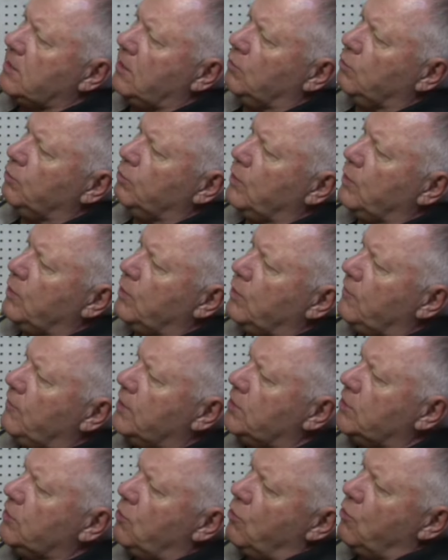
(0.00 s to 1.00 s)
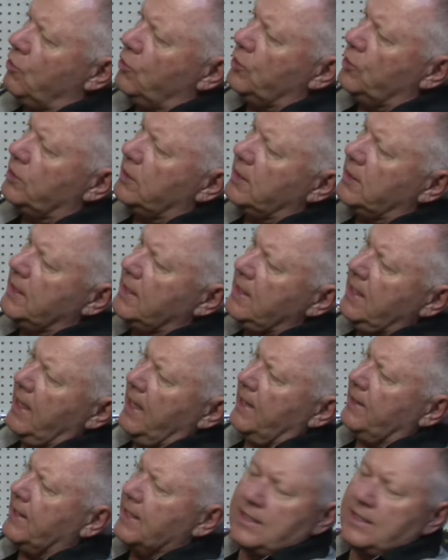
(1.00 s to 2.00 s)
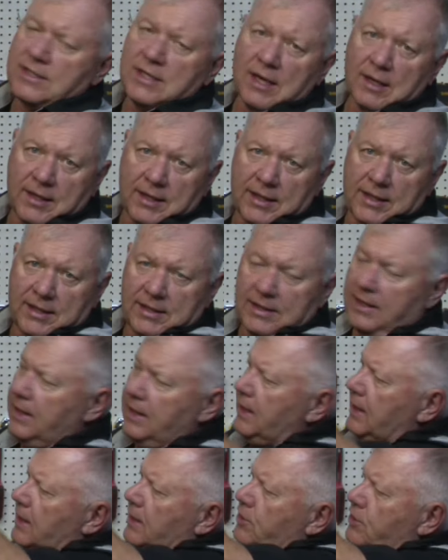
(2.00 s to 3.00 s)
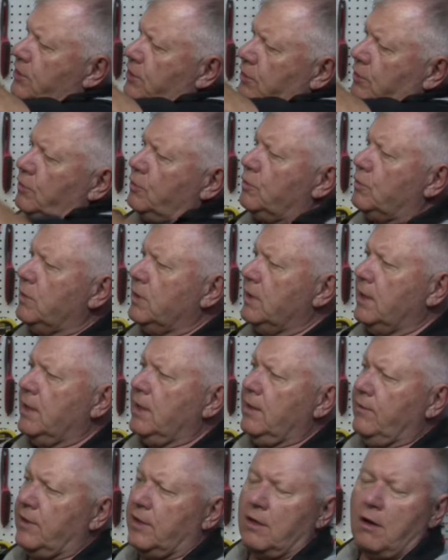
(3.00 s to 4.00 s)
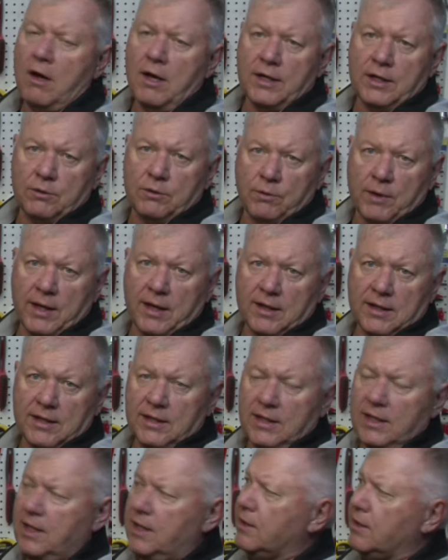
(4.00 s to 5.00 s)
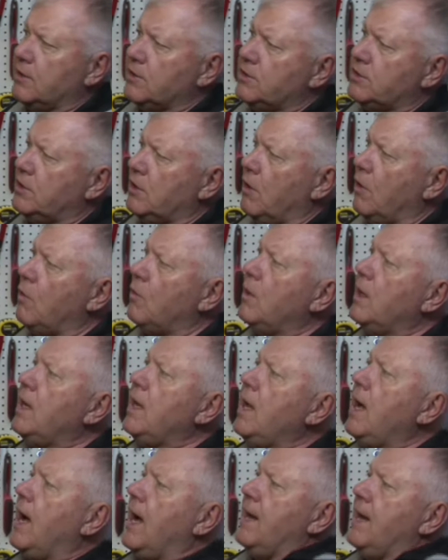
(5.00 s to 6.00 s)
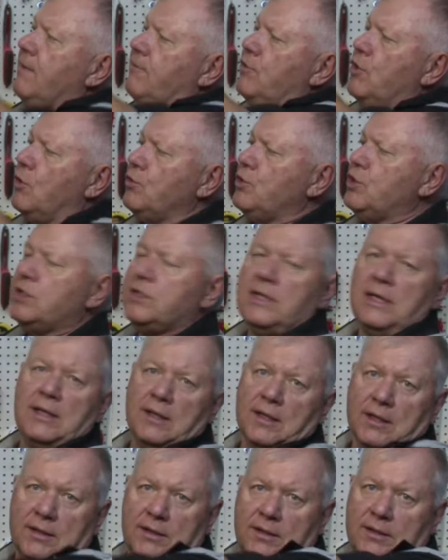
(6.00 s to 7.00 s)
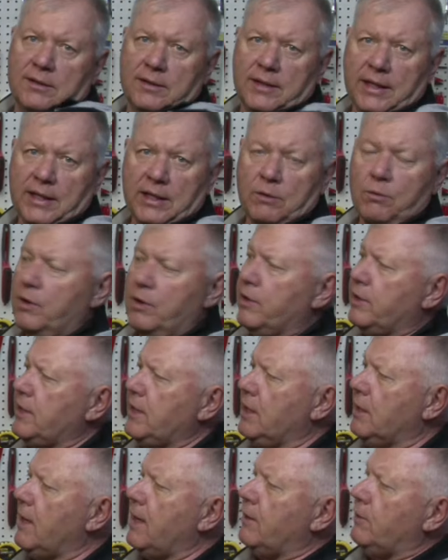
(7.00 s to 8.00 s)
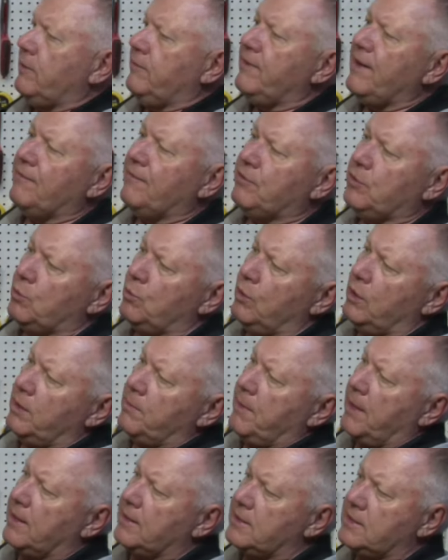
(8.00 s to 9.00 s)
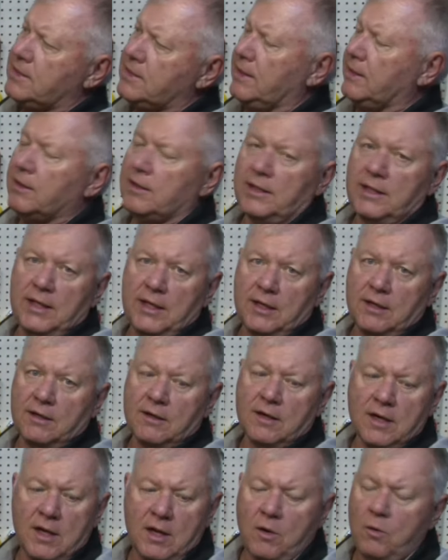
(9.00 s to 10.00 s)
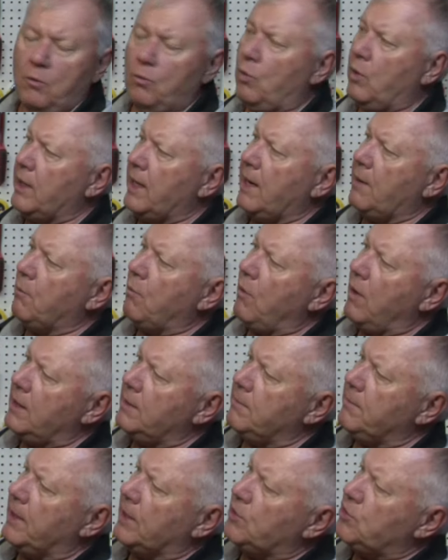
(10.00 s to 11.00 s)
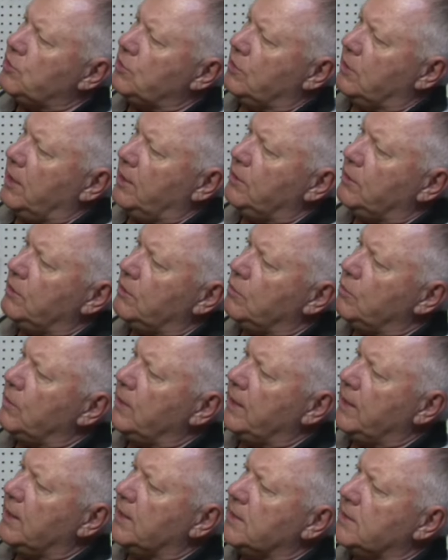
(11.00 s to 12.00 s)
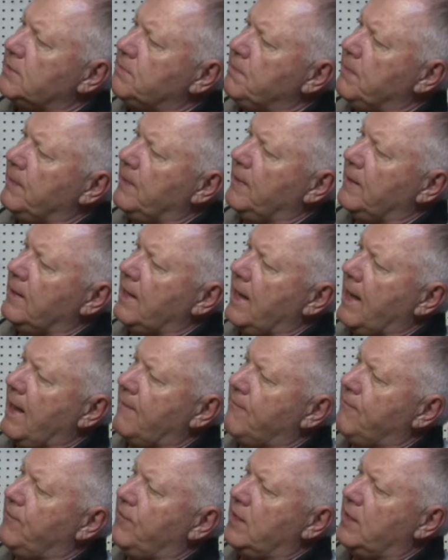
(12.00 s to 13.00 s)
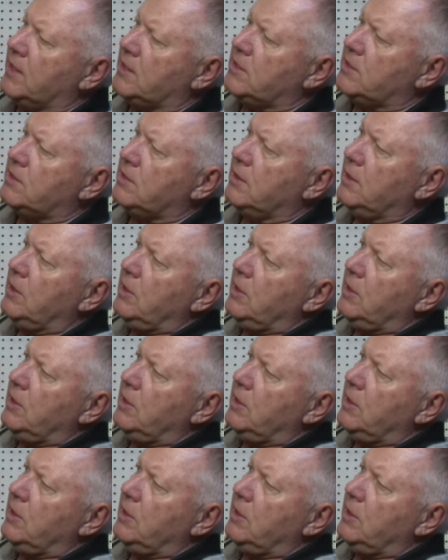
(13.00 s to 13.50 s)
around this corner and they tuck it into the awning rail in here. So I have no sealant anywhere in here. I don't even have to worry about sealant here. What I want to make sure I do is have this